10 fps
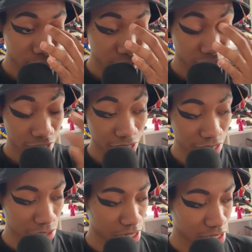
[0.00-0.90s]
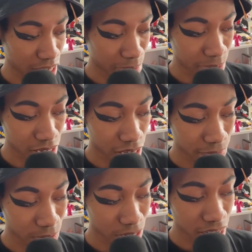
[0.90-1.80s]
a very interesting time in my
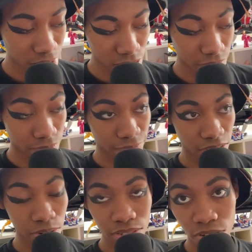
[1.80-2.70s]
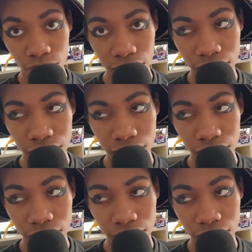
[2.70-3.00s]
life. It lasted very long.